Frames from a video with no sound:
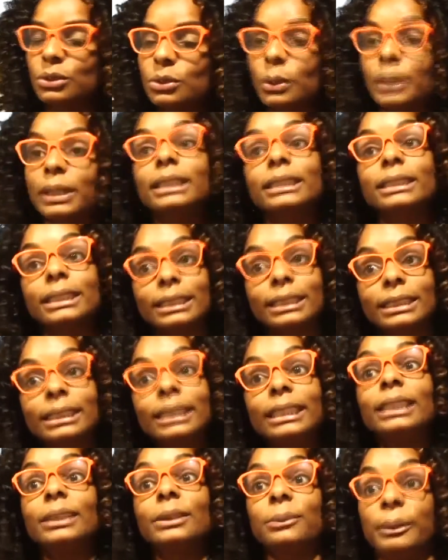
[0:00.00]

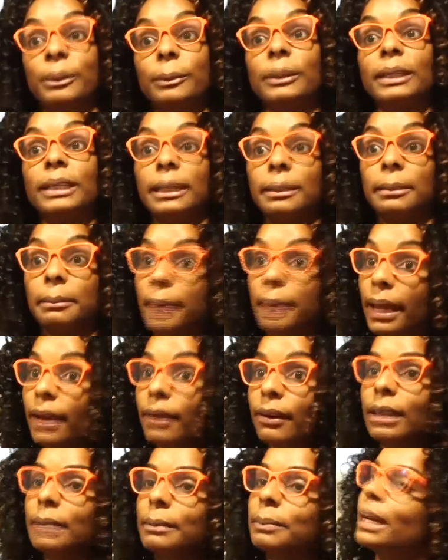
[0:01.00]
2016 we would get
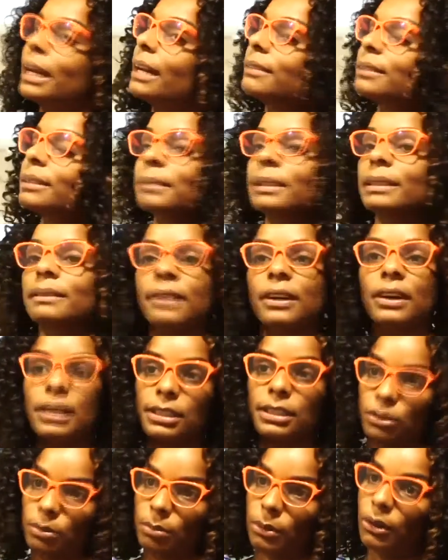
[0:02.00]
married, but have something very
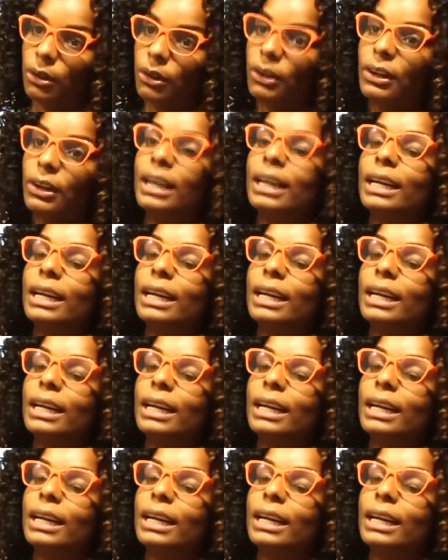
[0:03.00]
small.